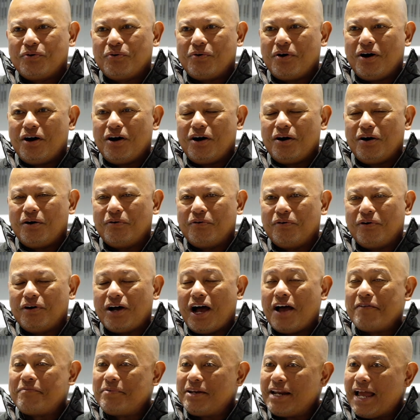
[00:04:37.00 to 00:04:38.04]
Uh,
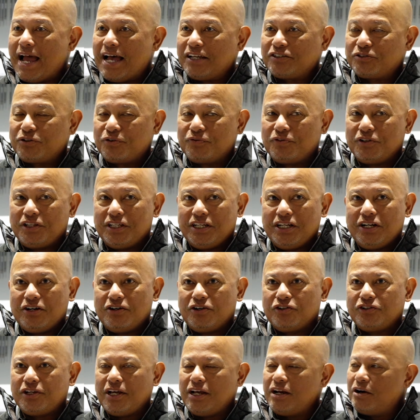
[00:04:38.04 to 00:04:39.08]
I've been asked over the
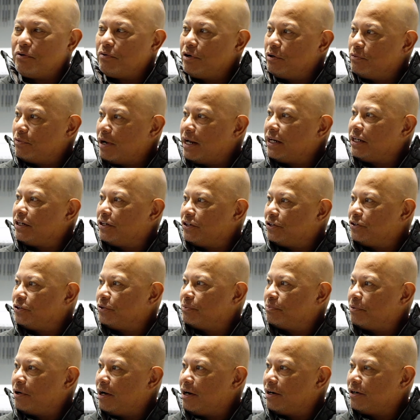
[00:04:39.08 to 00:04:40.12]
years, "Hey, are we ready to do
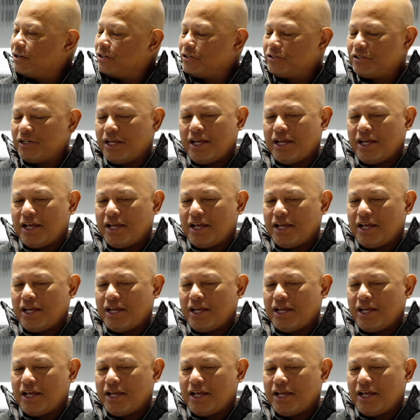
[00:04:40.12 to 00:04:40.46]
putters?"